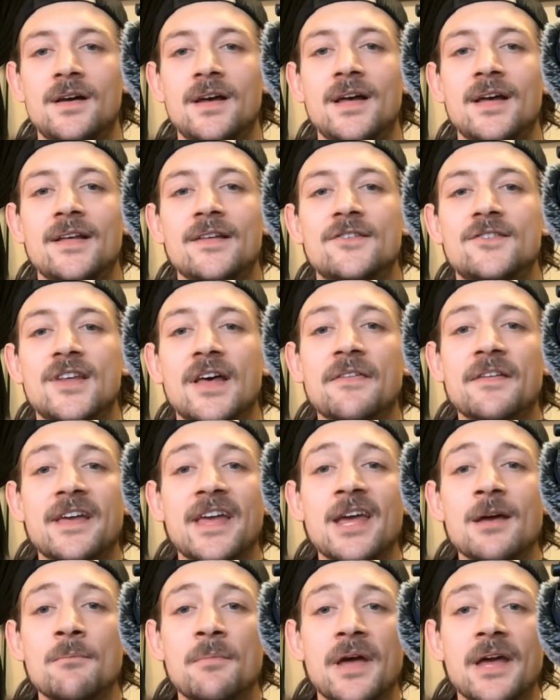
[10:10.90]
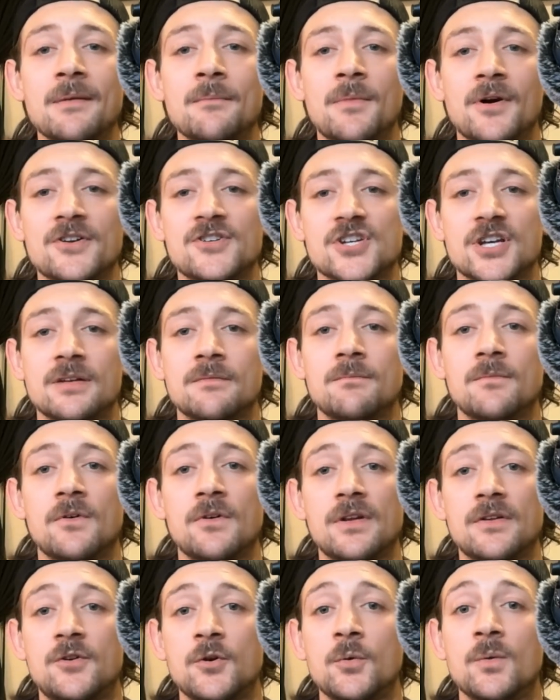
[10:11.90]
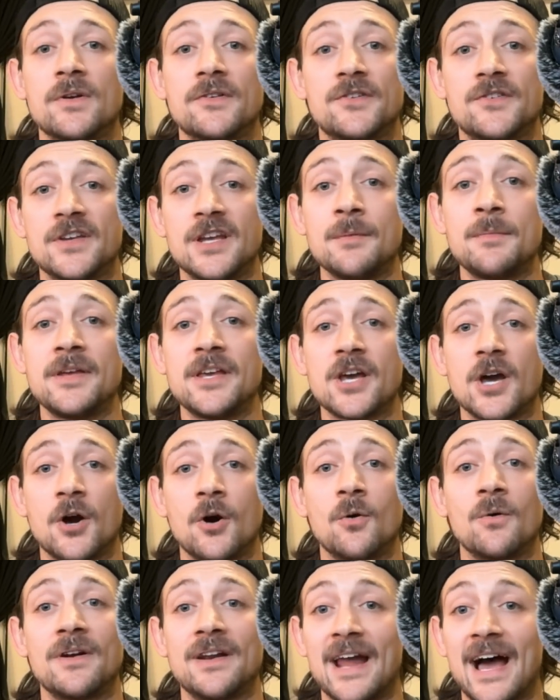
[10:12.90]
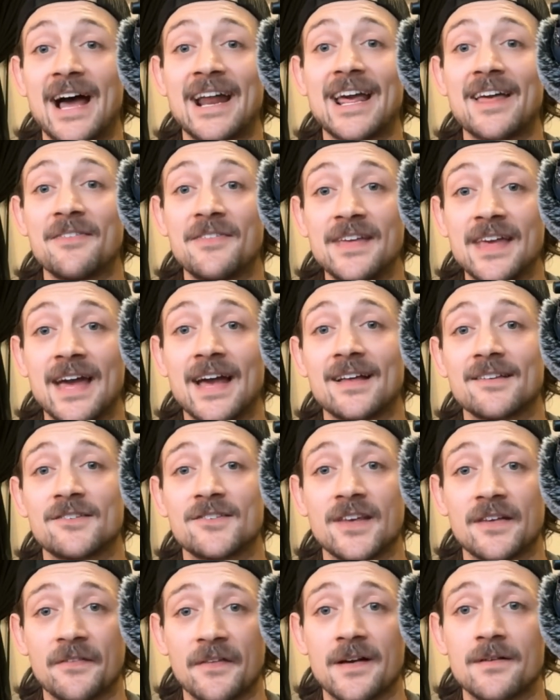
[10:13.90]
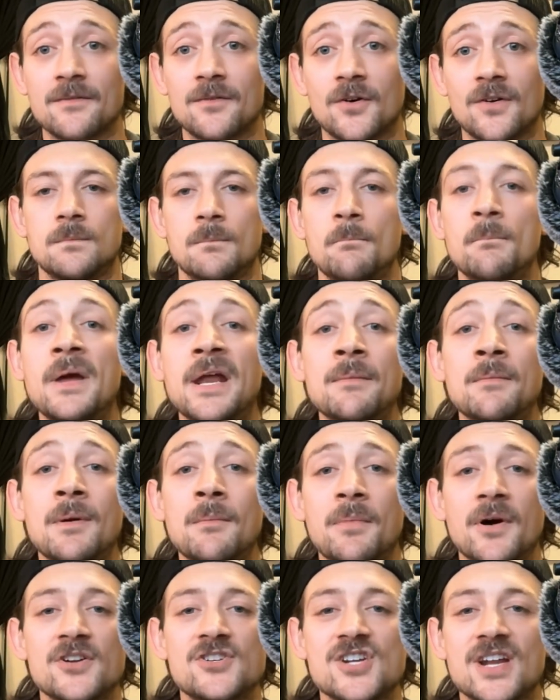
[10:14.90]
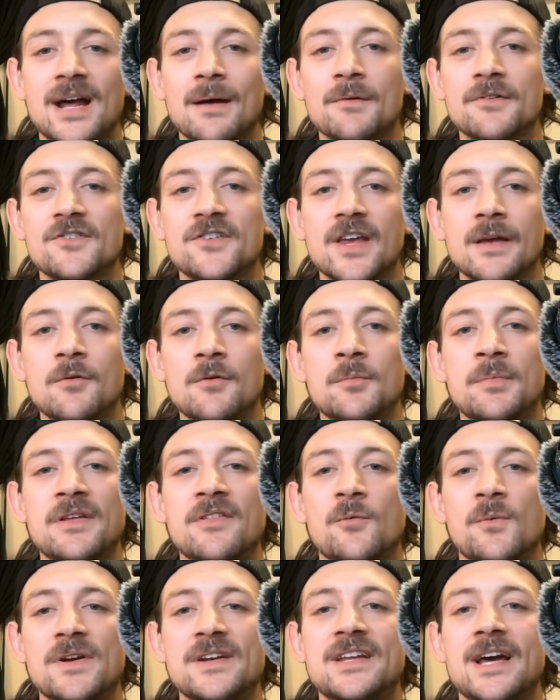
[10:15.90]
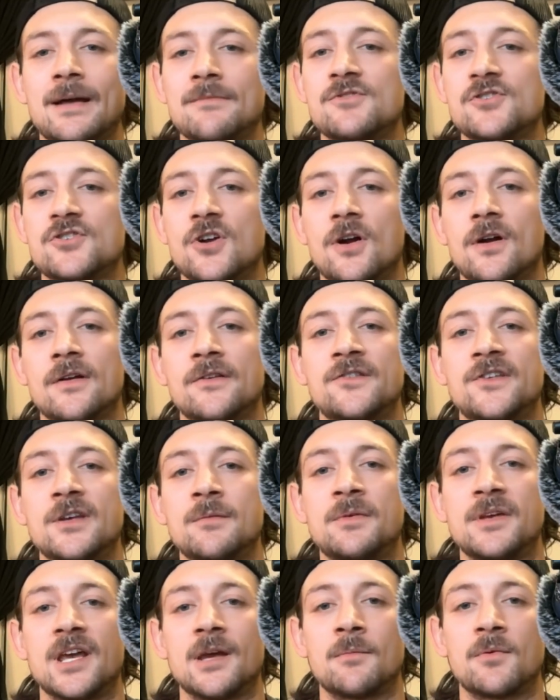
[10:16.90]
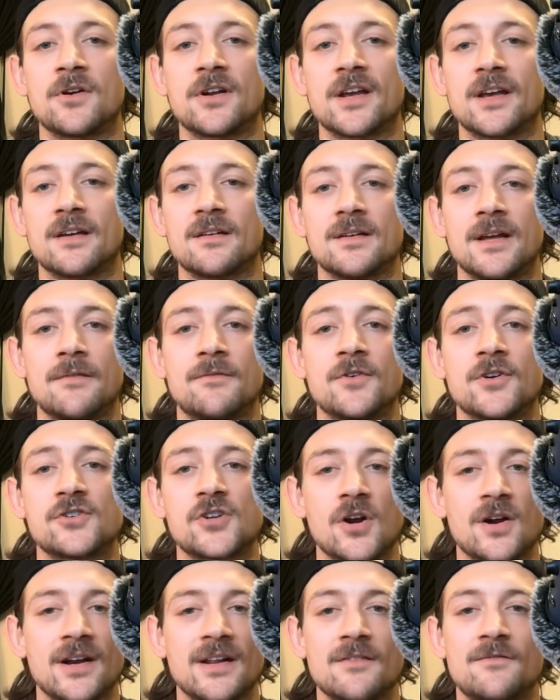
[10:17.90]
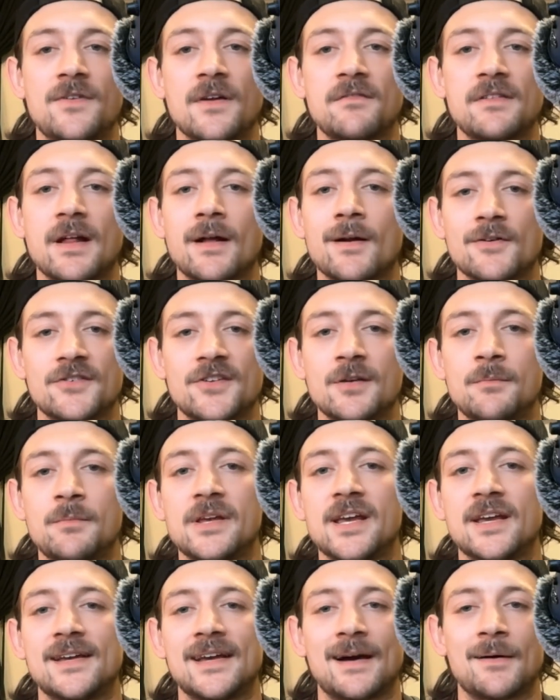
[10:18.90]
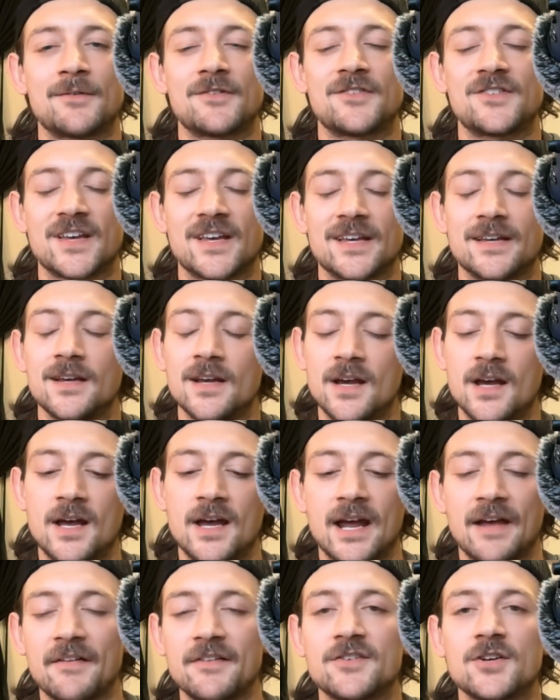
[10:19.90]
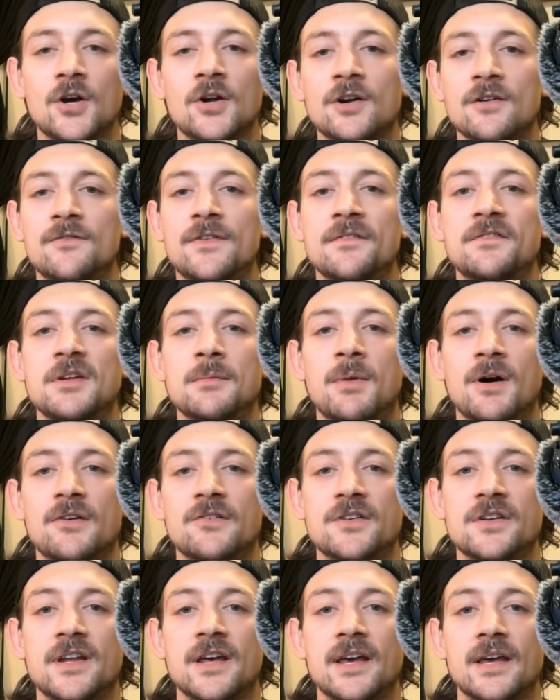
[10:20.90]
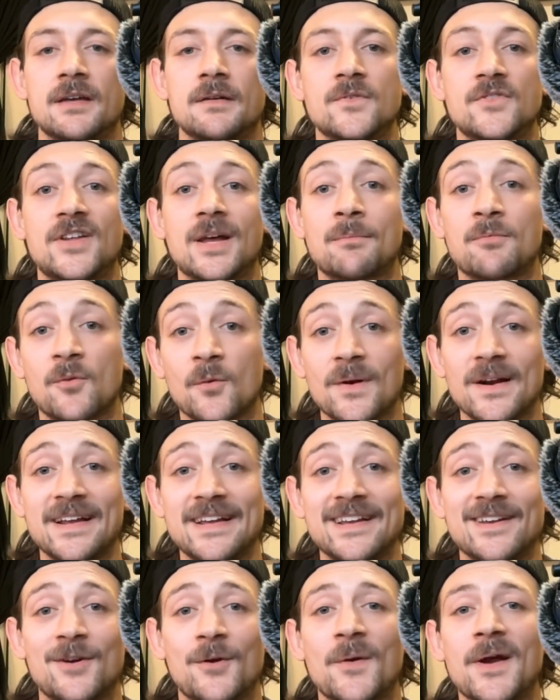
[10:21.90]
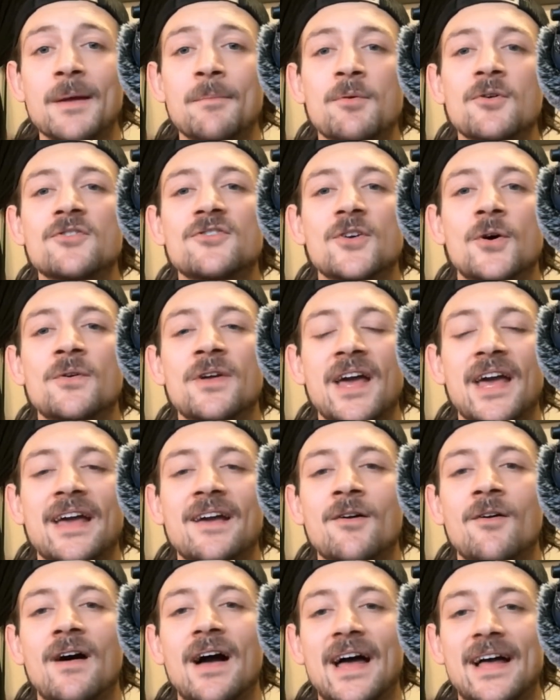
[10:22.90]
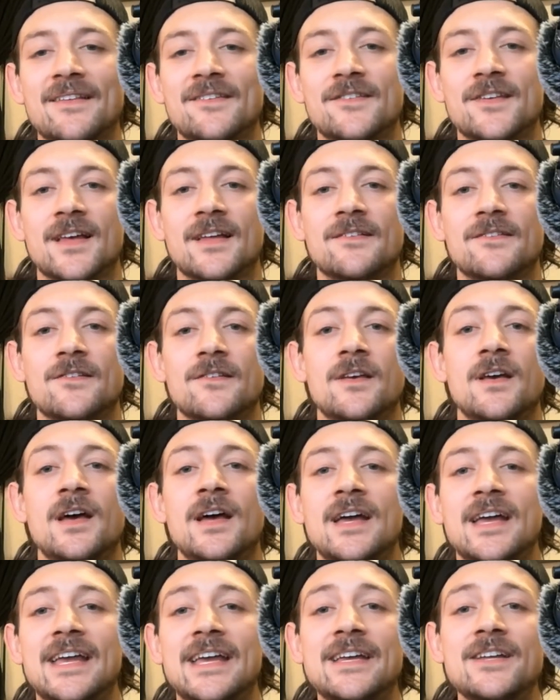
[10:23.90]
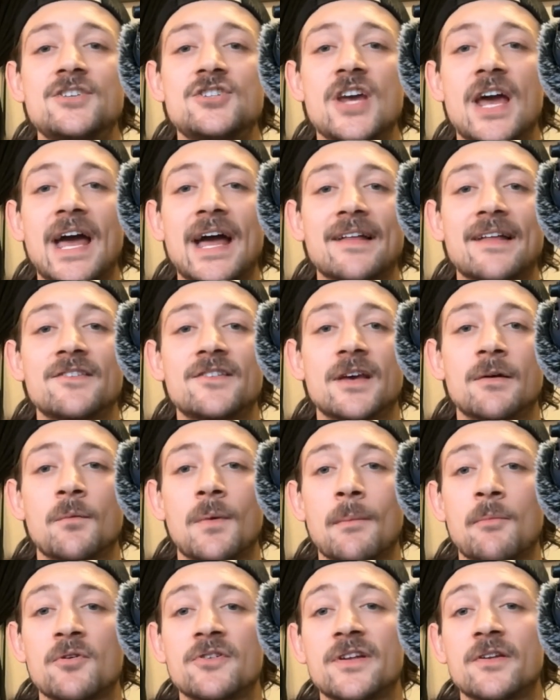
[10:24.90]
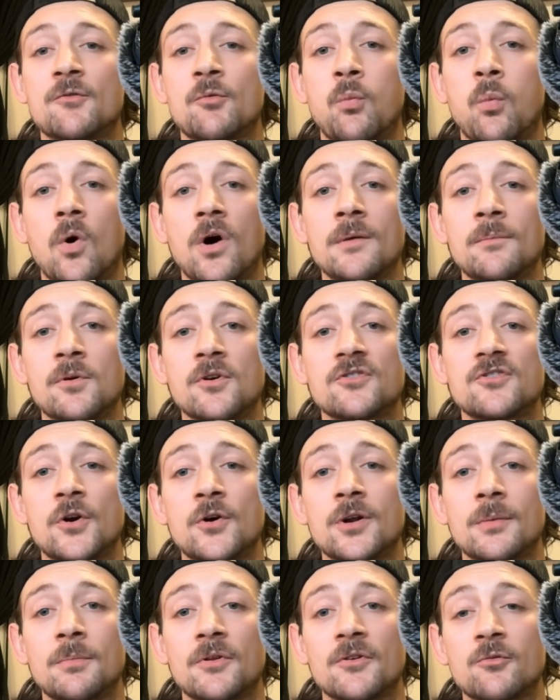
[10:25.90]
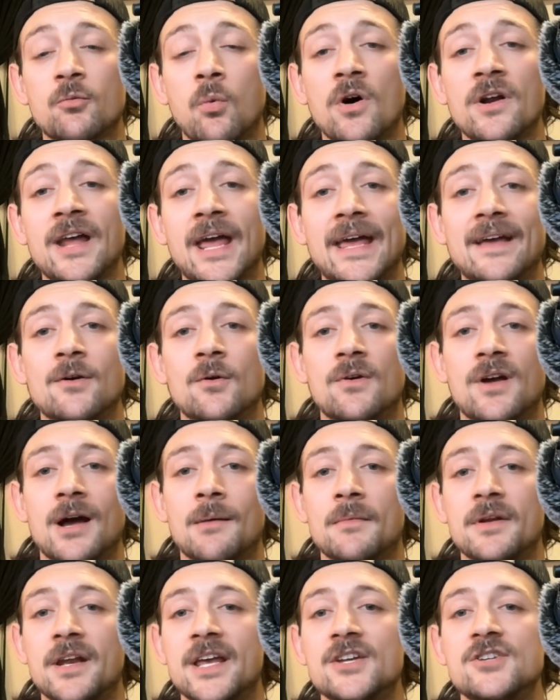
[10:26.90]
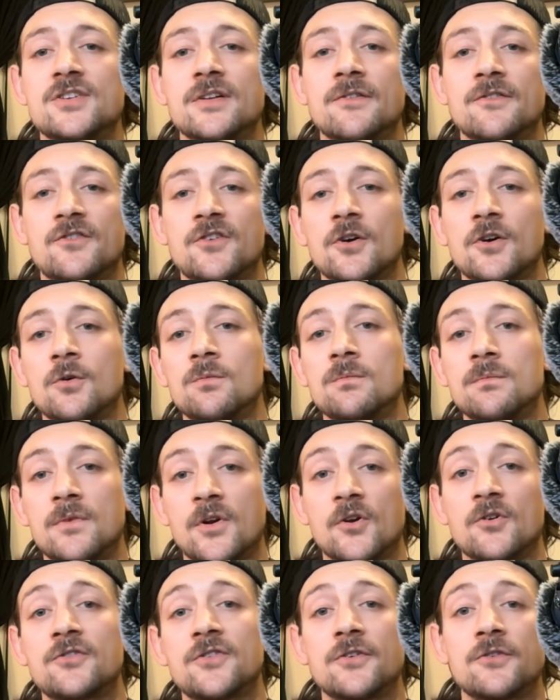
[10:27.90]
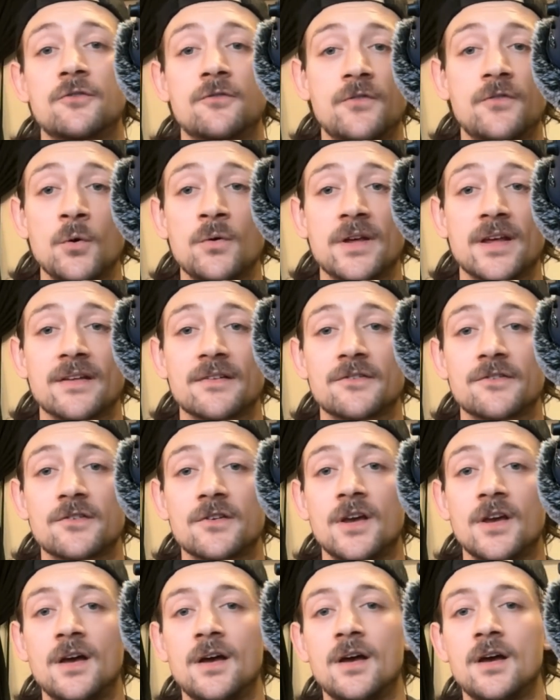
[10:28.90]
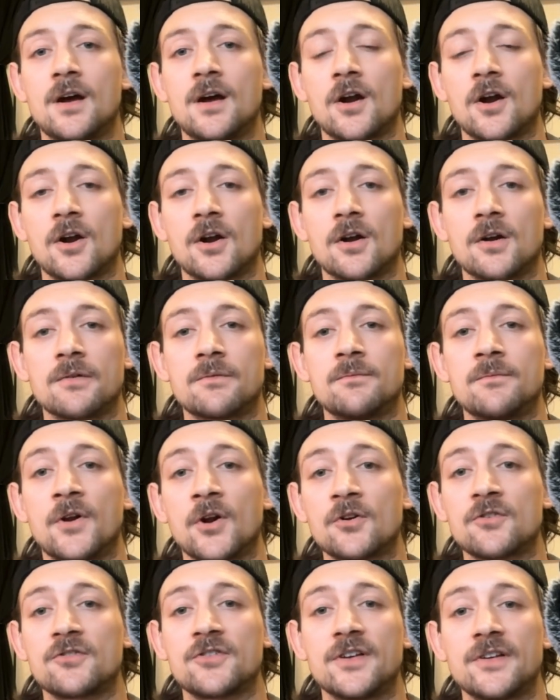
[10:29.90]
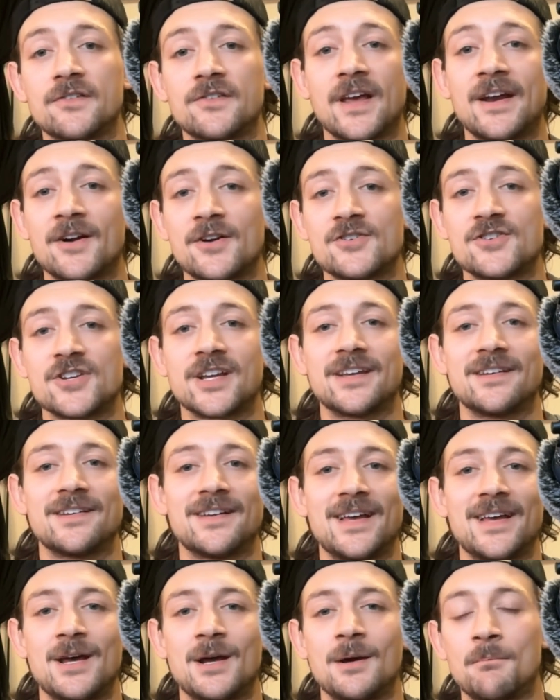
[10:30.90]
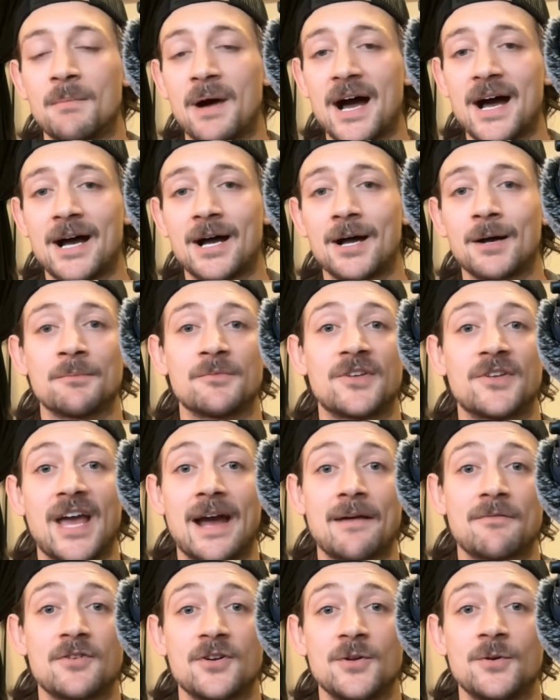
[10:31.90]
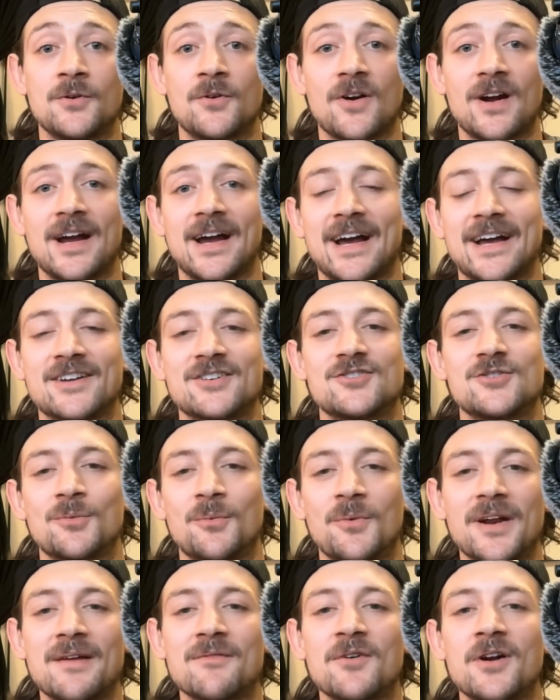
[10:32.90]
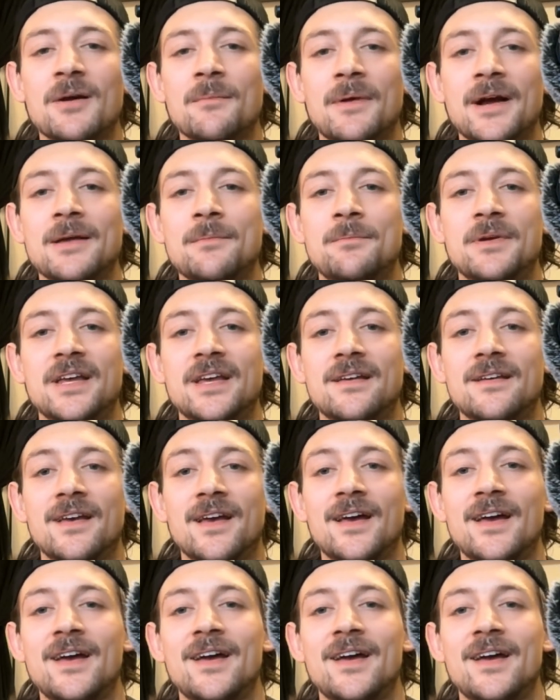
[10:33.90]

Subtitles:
Set the campaign budget to a CBO, not at the ad set level. Minimum budget, I would say, would be 3 times your target CPA per day. If you're targeting a $50 CPA, I would say at least $150 a day. Step 3, create persona angle ad sets. Each ad set represents one persona plus one angle combination. So nurses focus, or nurses energy, moms afternoon crash, whatever it might be.